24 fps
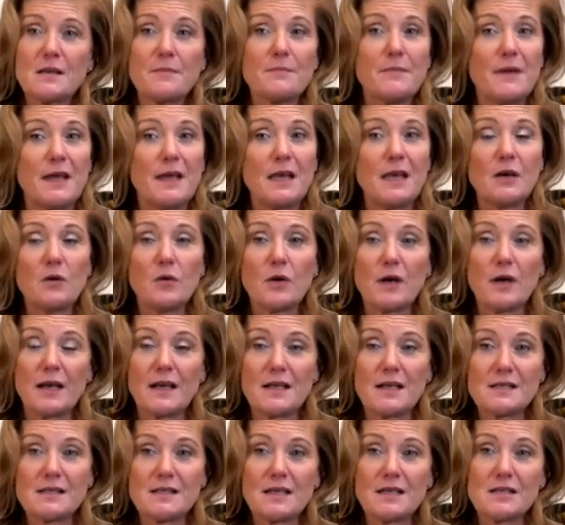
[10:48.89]
the main
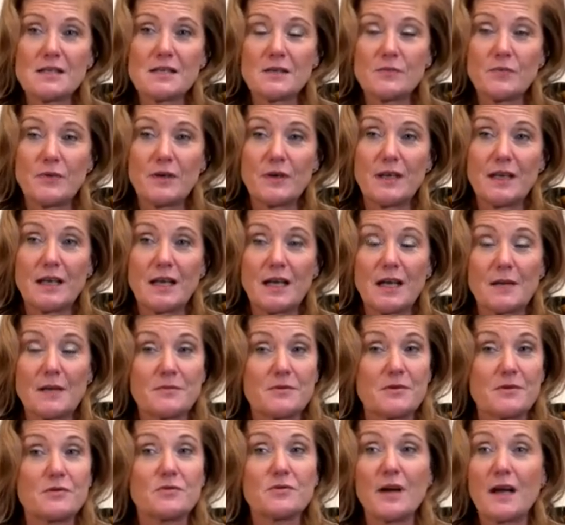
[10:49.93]
organization when it comes
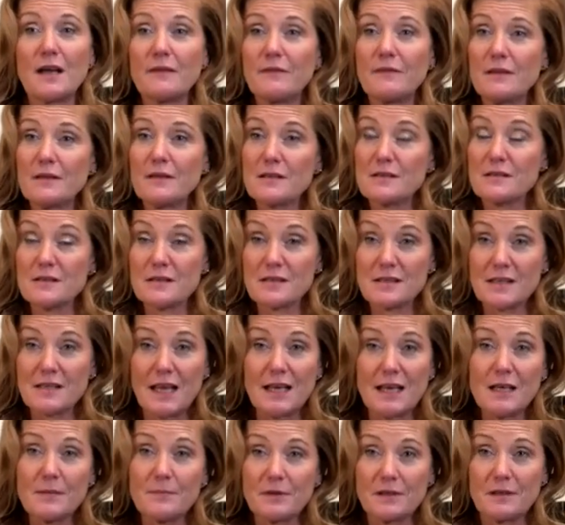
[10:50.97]
to driving the
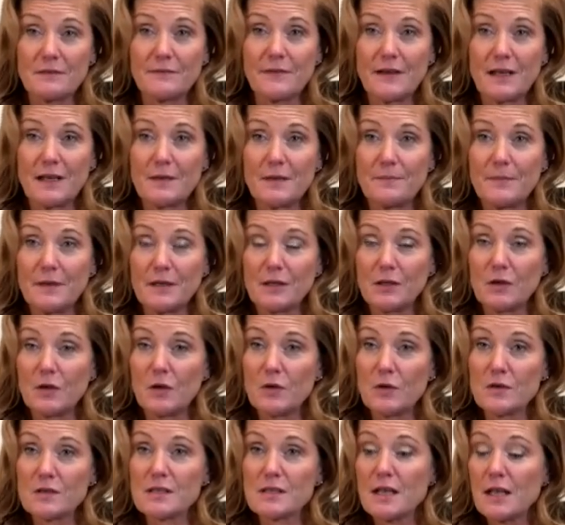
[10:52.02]
sustainable development
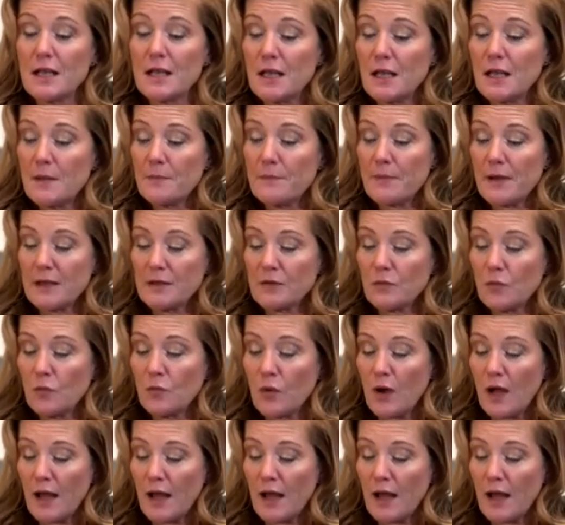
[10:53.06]
goals, but is